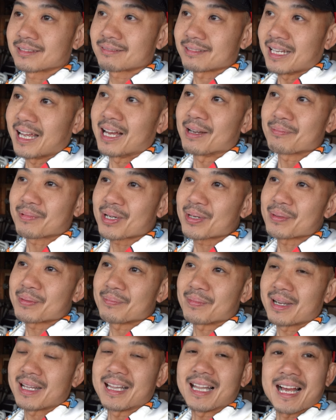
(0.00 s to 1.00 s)
Yeah, probably
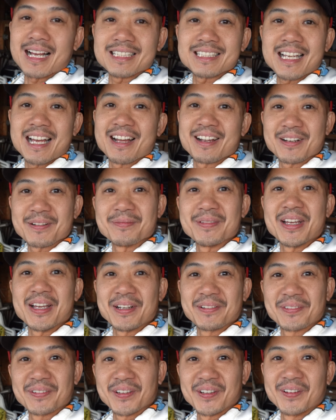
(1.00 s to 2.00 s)
my last
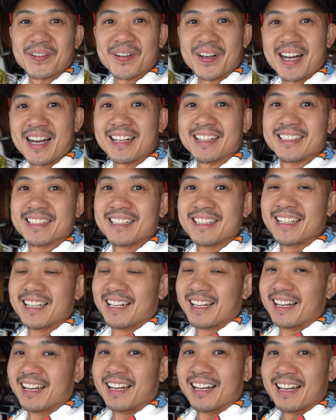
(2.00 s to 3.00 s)
Ironman for a while.
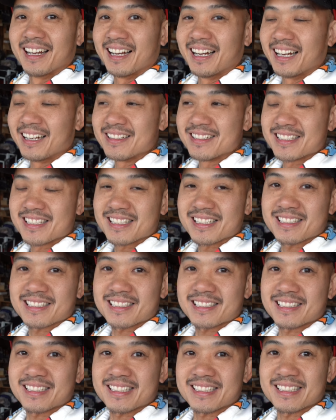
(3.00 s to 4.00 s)
I
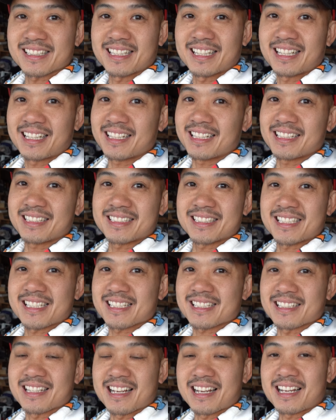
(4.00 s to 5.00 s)
just don't
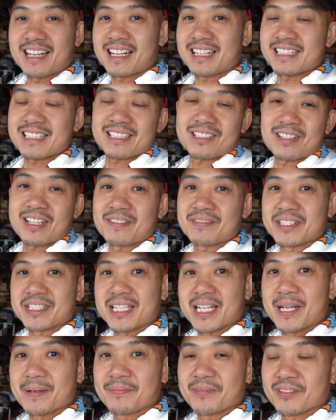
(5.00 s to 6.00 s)
have the
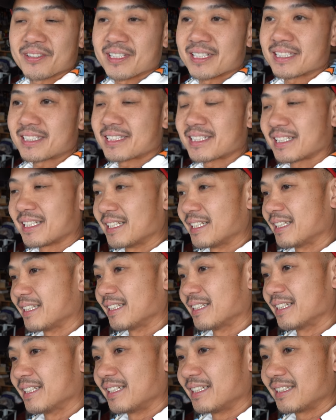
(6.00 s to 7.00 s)
time for it.
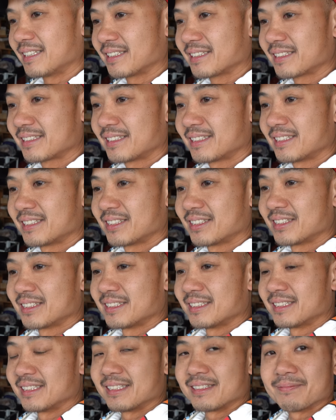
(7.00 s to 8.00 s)
And
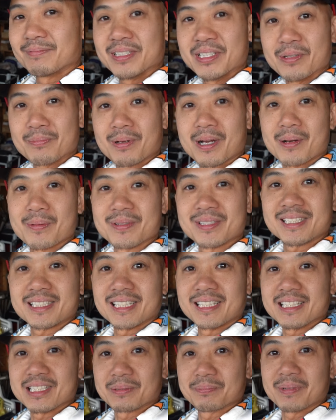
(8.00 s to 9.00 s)
but you probably
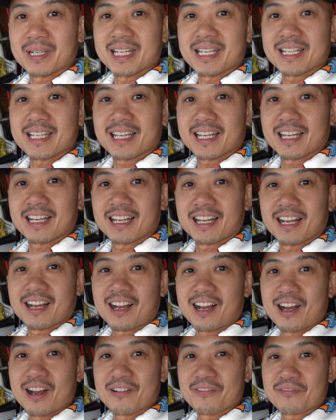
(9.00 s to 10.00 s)
see this bike
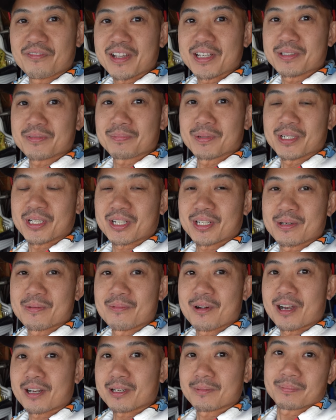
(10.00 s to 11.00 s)
on Facebook
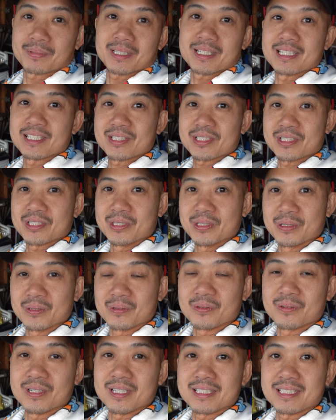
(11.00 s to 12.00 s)
Marketplace
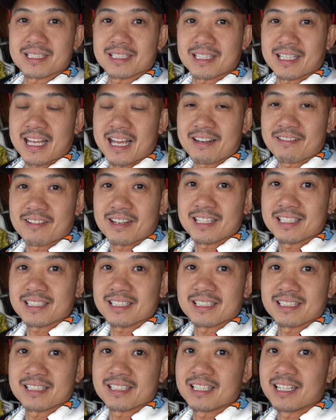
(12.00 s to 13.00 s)
soon once that race
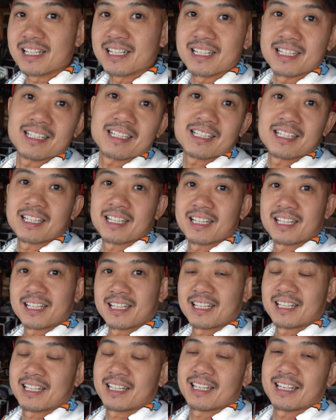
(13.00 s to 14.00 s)
is done.
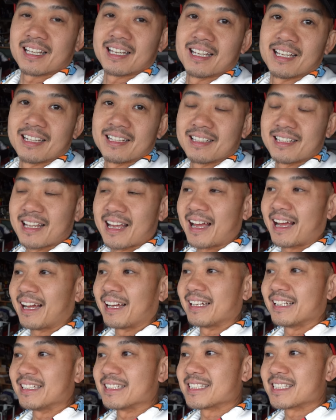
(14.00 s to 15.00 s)
And
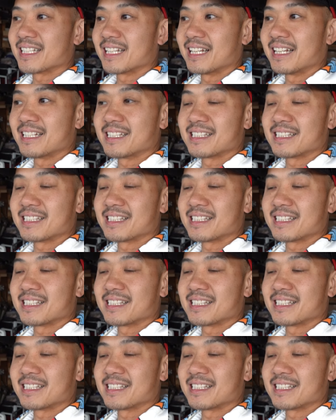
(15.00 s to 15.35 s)
yeah, it's